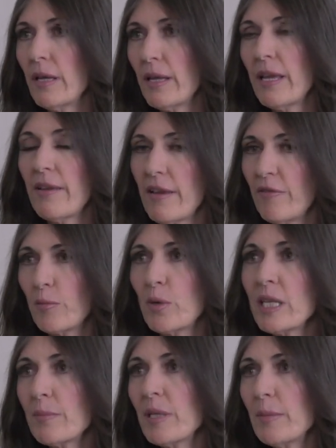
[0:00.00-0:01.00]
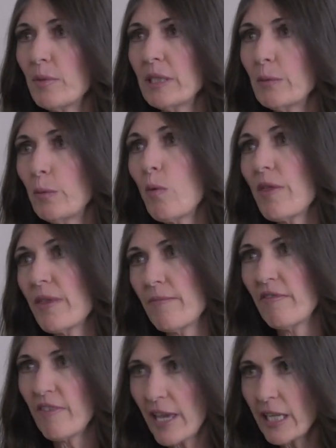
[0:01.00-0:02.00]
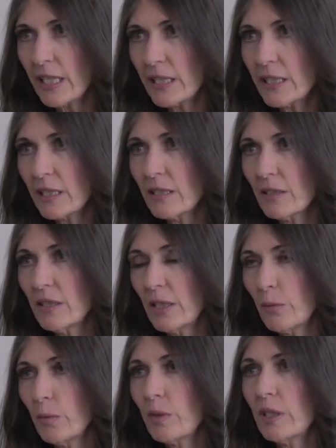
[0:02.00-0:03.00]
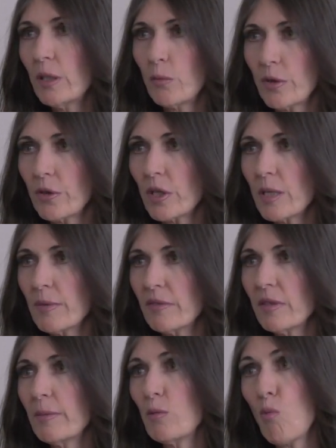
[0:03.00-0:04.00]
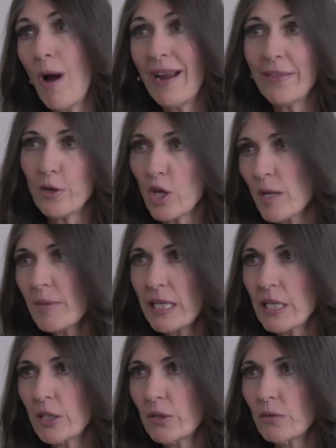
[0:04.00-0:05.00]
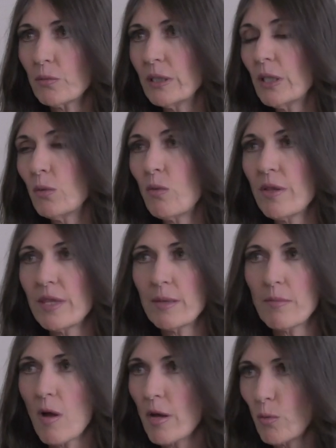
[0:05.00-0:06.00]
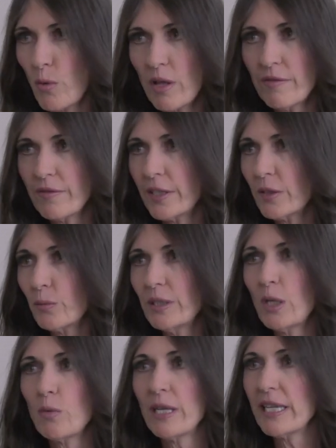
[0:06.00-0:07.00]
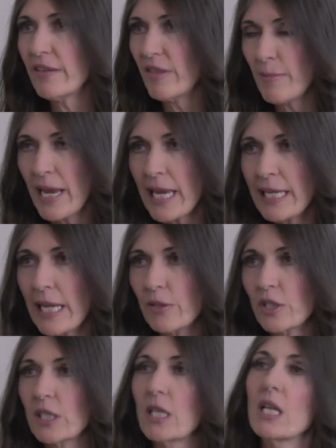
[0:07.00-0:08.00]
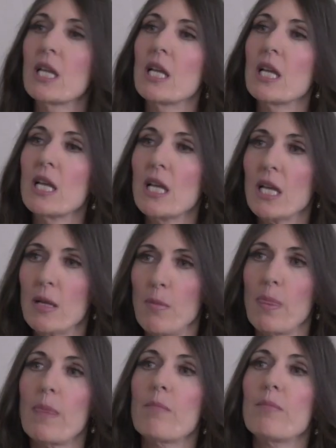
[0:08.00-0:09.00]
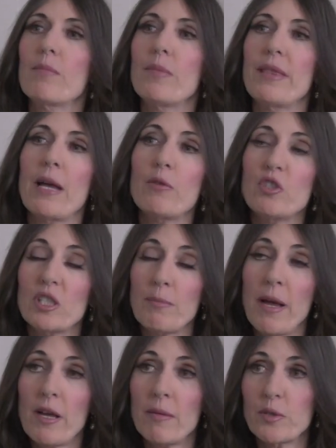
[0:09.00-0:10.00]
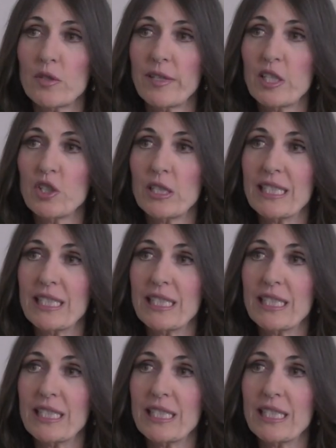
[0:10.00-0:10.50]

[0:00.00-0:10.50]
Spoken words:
If you're bringing people in, we want them vetted. We want to know where they're coming from and why they're coming here. We don't want them on welfare, and we don't want to give them handouts. But that was just my observation.